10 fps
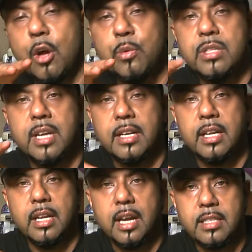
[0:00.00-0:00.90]
host had
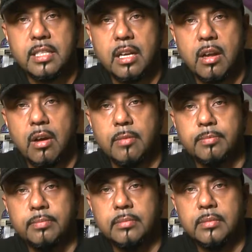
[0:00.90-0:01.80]
a SLR,
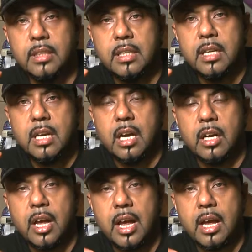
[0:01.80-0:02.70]

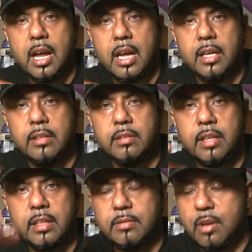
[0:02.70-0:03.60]
and
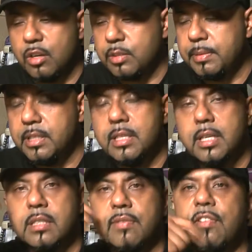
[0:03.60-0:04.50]
they asked me to
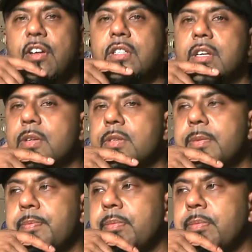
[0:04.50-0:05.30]
take some photos.